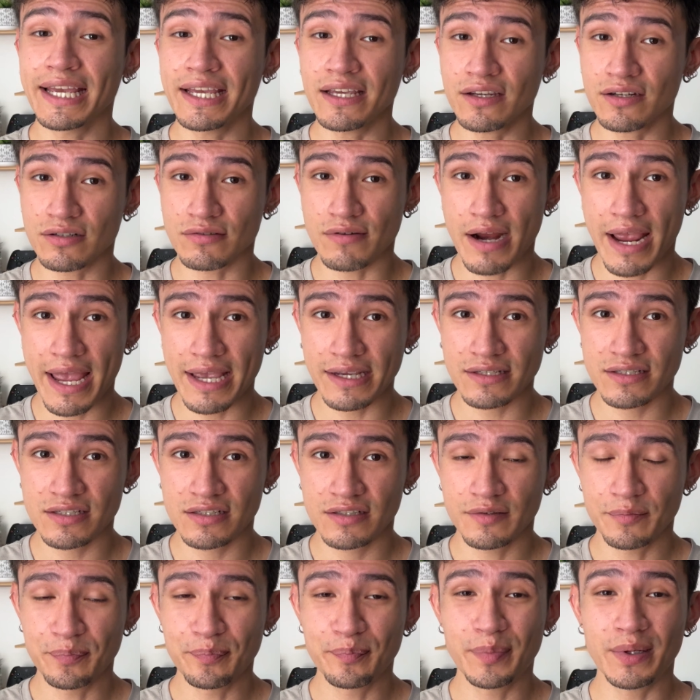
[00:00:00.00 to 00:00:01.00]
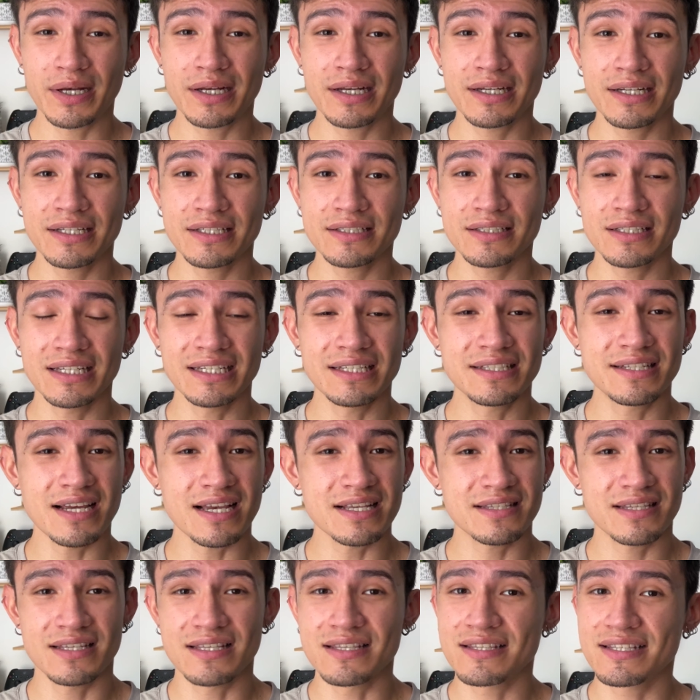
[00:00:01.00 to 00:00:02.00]
incorrect, but it
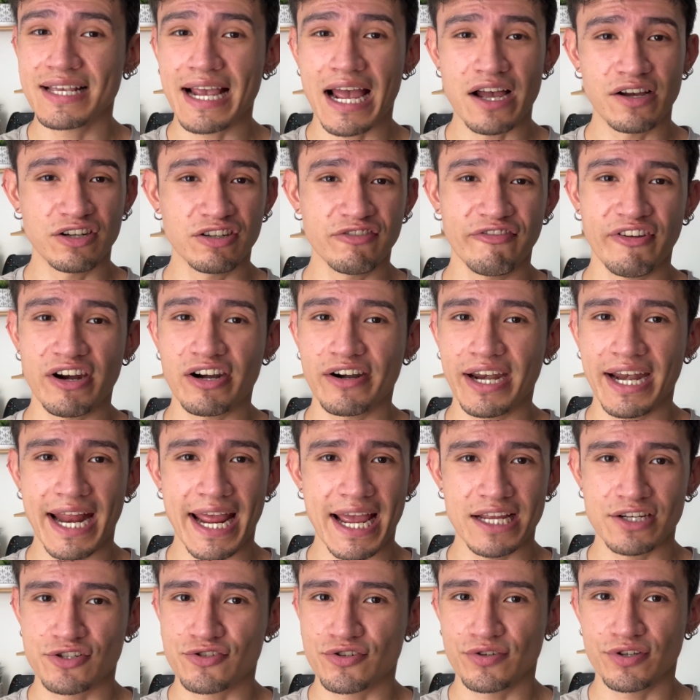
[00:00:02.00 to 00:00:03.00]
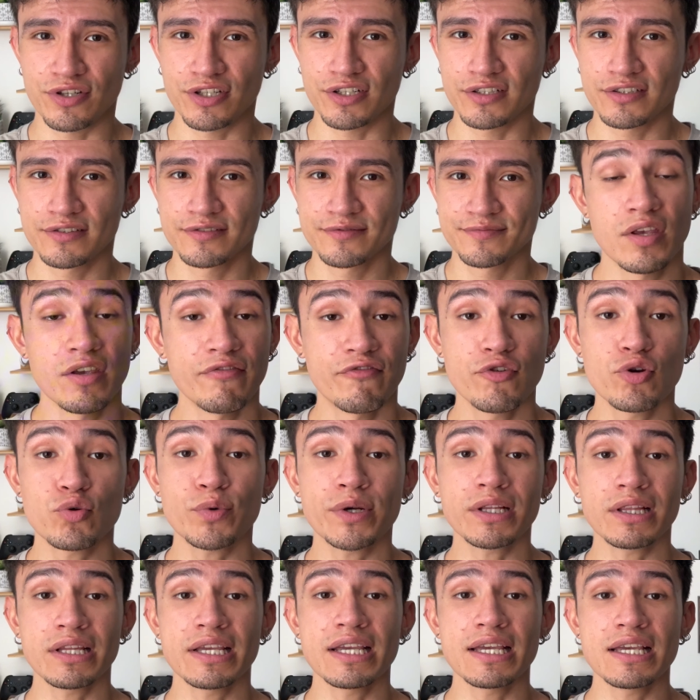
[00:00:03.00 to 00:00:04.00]
doesn't sound very natural. If you
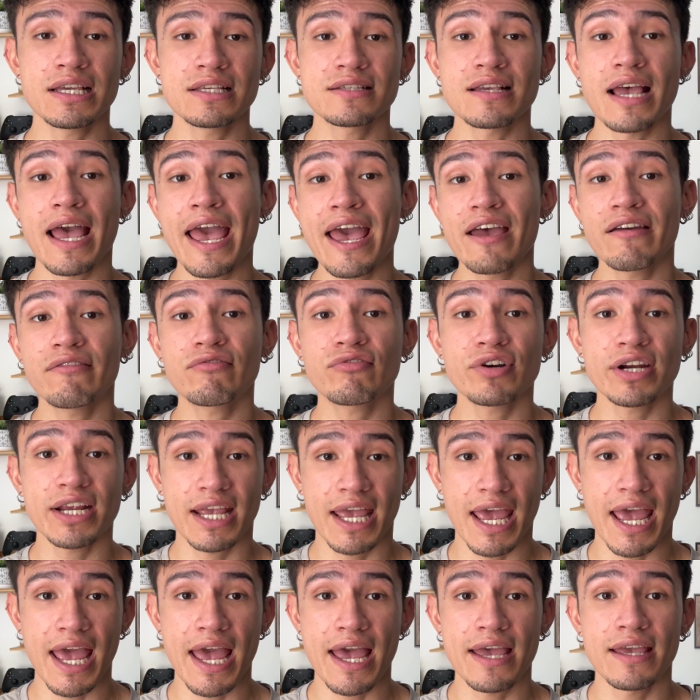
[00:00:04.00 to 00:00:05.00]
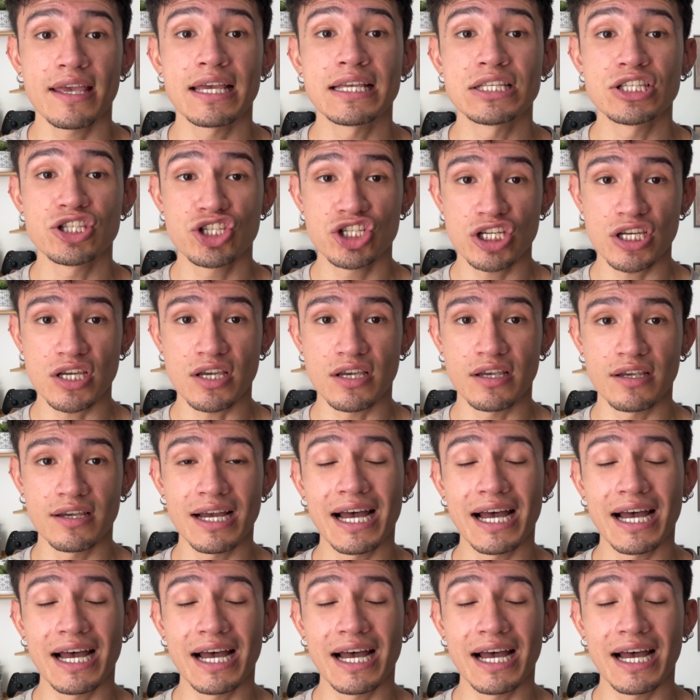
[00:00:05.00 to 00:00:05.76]
release every K and G